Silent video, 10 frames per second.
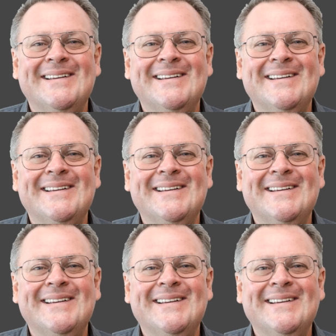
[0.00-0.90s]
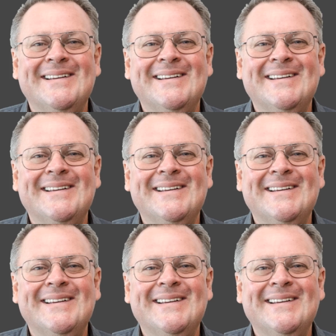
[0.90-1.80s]

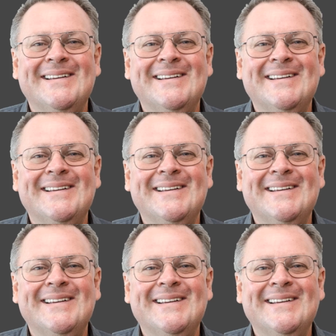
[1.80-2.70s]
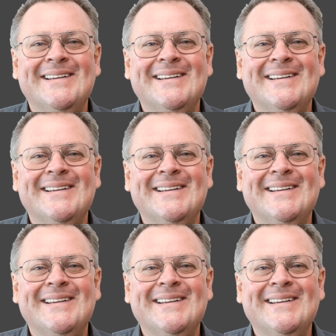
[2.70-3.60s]

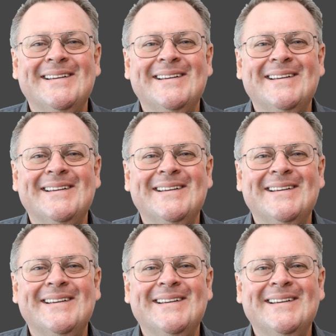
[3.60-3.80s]
[no speech]